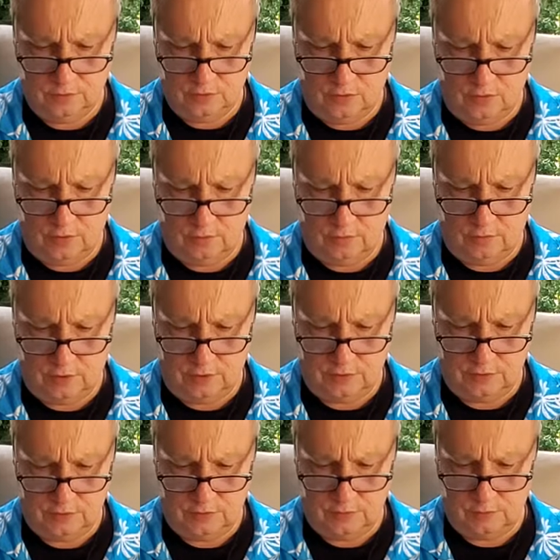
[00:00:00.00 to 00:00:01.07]
chart, a
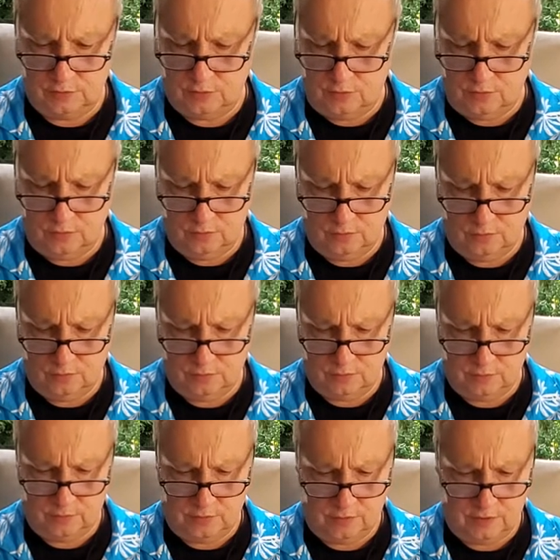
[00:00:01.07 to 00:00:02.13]
relationship chart, or
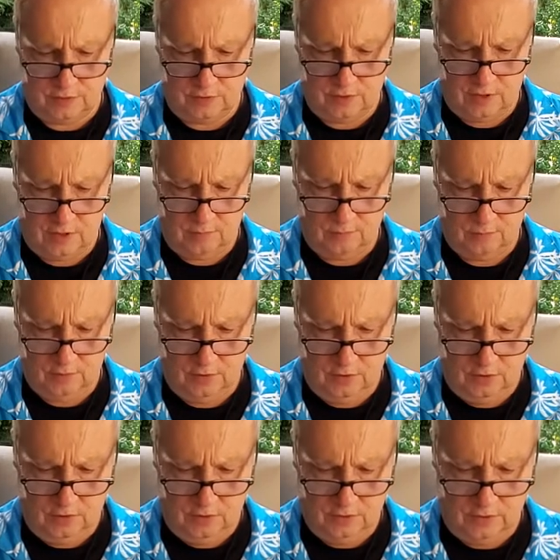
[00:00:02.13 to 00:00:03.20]
something like that.
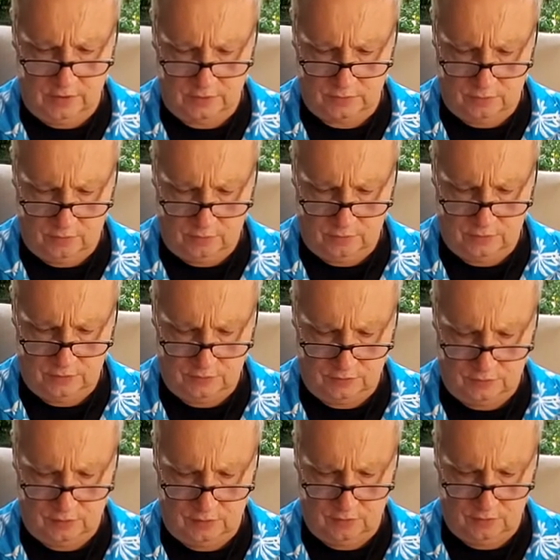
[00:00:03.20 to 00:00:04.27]
That's what I would
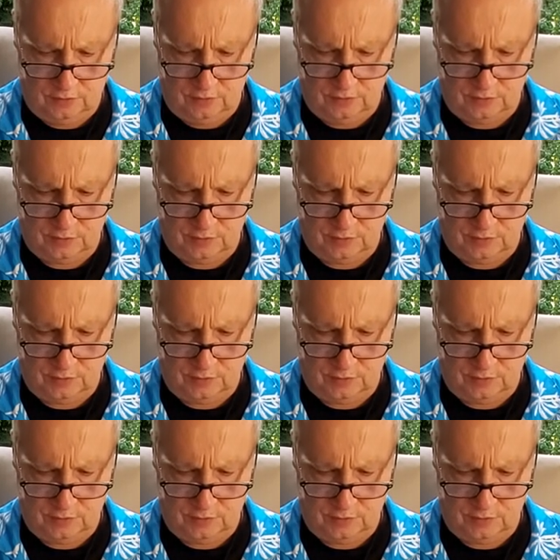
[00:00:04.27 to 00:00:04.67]
see here in these